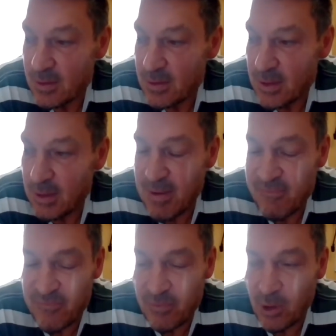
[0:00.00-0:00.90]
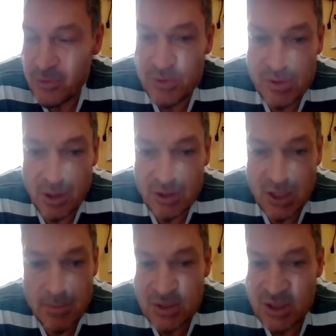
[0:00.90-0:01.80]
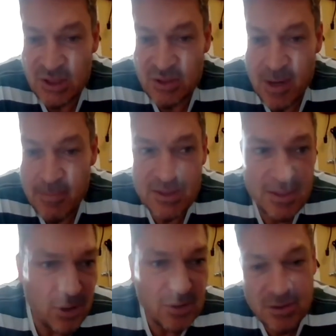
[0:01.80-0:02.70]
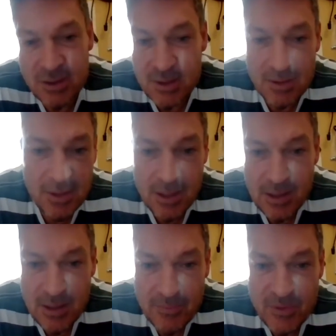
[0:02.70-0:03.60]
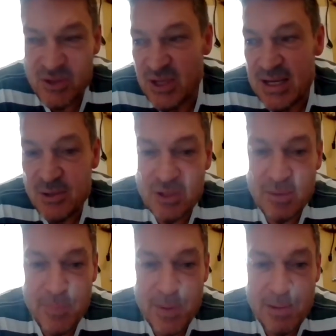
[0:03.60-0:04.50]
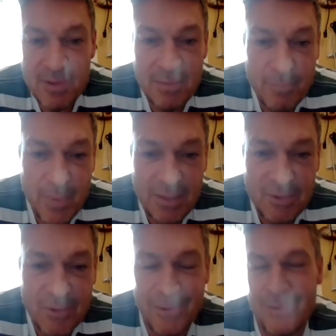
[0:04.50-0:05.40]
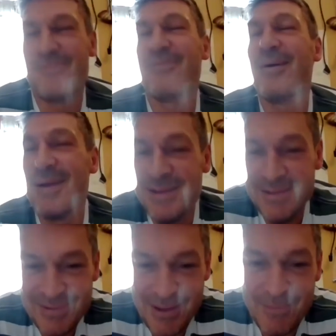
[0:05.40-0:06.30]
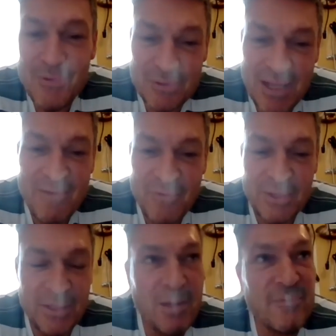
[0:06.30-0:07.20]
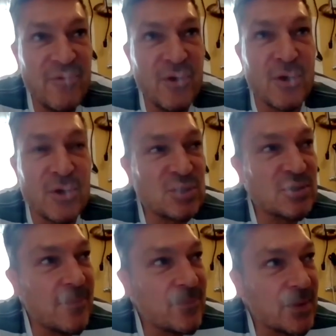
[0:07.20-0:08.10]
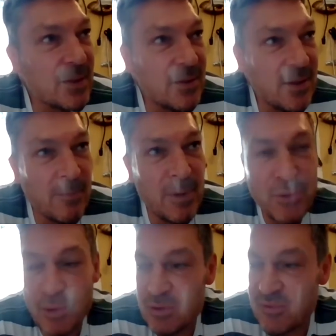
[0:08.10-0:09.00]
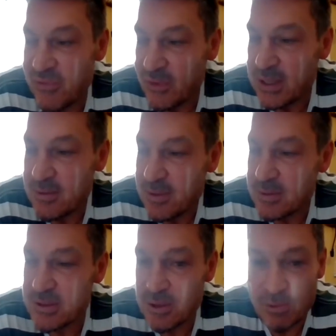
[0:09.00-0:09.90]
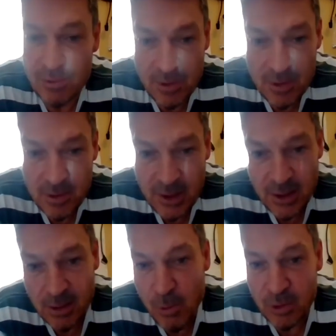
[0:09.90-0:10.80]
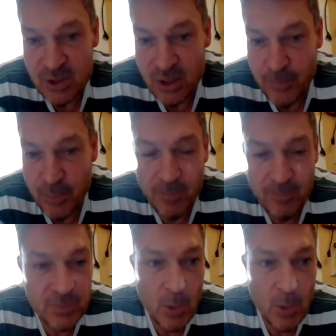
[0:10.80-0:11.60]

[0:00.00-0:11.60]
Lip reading: it went from London to Nottingham. My sister rang me and said, "What's?" I said, "They're saying you was in bed with Ian Bishop." And we were laughing, you know, at first. And we thought it was funny until, you know, we walked in the pub and